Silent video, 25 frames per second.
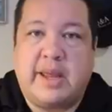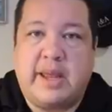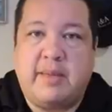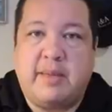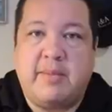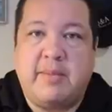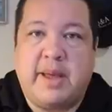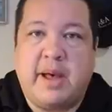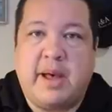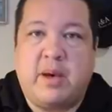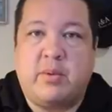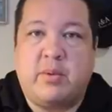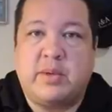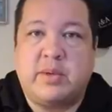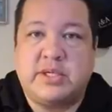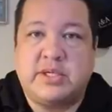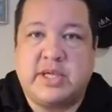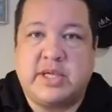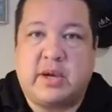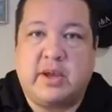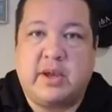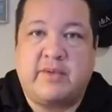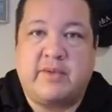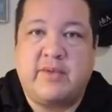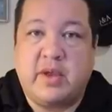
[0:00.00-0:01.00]
email, which
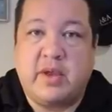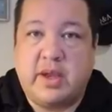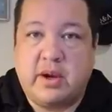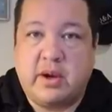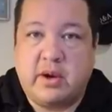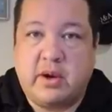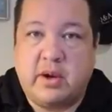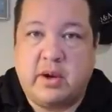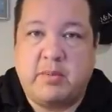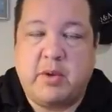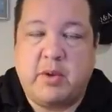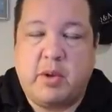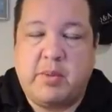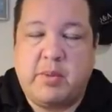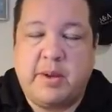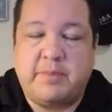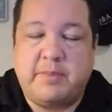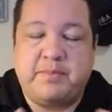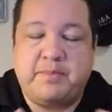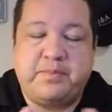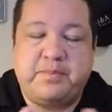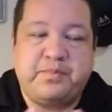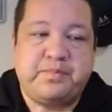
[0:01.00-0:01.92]
I'll give you here in a moment,